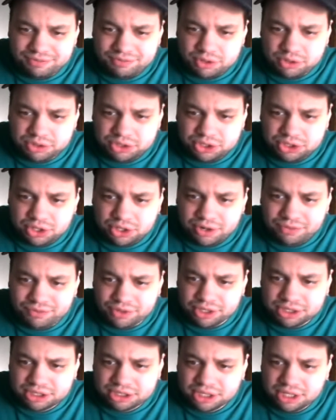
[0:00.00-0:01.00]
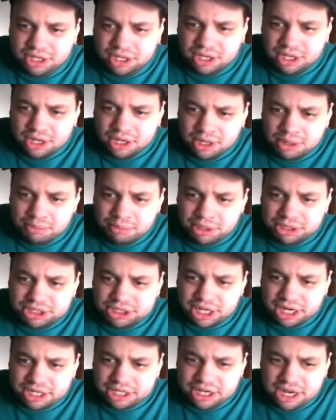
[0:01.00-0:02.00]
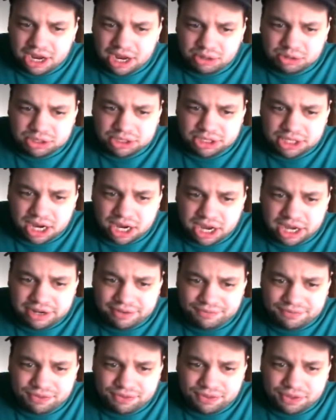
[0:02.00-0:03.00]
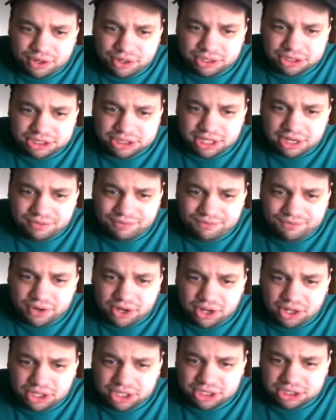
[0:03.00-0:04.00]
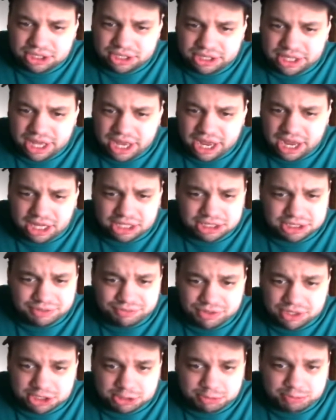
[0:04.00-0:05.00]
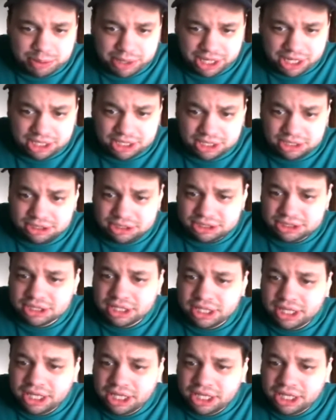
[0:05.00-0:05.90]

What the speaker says: of your servant. Must I now die of thirst and fall into the hands of these pagans?"